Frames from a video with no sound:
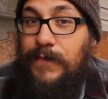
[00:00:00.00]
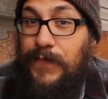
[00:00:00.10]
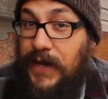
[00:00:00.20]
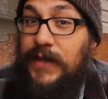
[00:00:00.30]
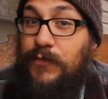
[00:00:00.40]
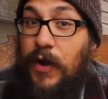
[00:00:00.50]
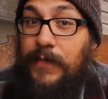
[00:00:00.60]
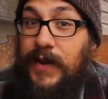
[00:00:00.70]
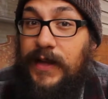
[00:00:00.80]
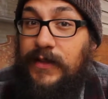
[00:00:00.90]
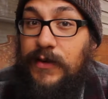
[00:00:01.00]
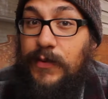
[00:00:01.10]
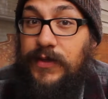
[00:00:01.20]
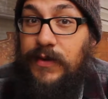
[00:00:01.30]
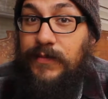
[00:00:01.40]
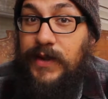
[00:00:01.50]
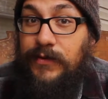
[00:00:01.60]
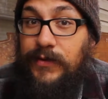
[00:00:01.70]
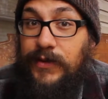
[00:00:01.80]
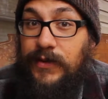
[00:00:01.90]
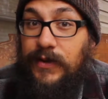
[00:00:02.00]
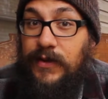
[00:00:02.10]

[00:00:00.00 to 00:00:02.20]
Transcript: biggest problem that I see with thumbnails,